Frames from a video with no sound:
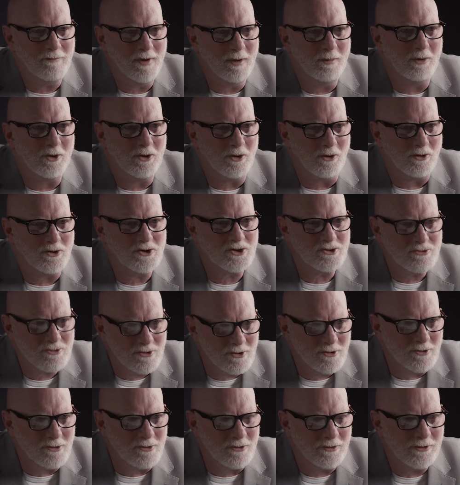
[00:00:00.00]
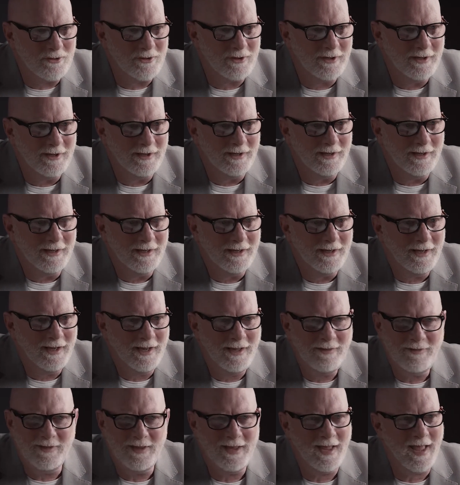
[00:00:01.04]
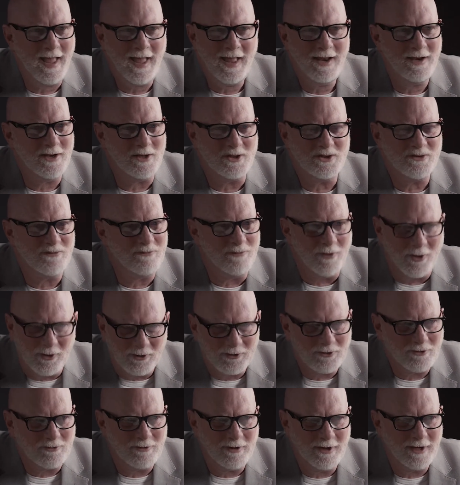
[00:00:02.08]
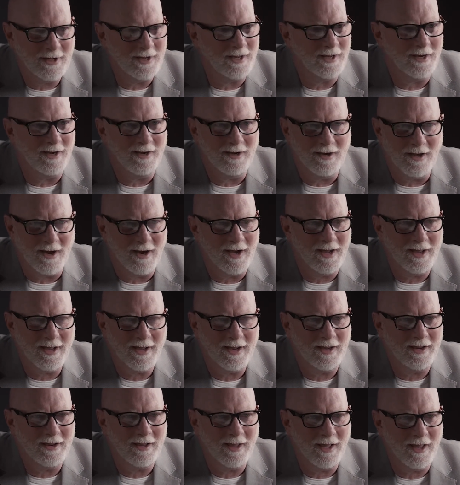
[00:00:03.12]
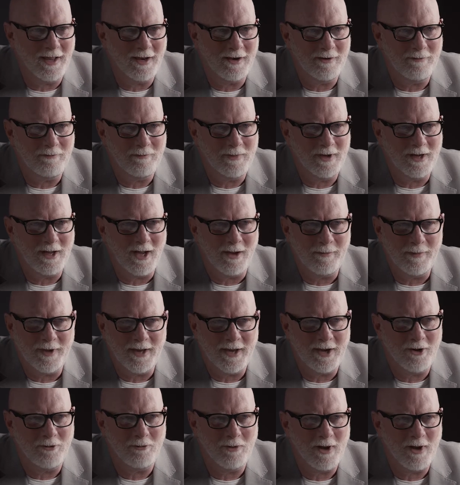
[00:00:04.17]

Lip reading: biblical truth, in the end is faltering and dying and becoming